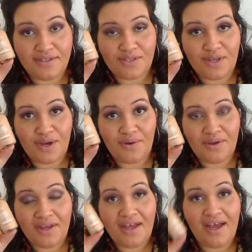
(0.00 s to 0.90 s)

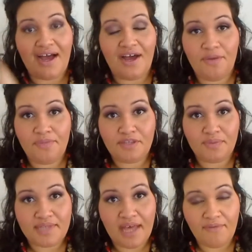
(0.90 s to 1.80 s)
So I hope this
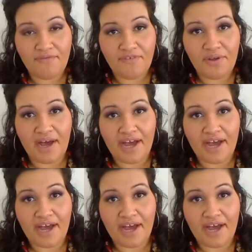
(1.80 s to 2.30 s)
was helpful.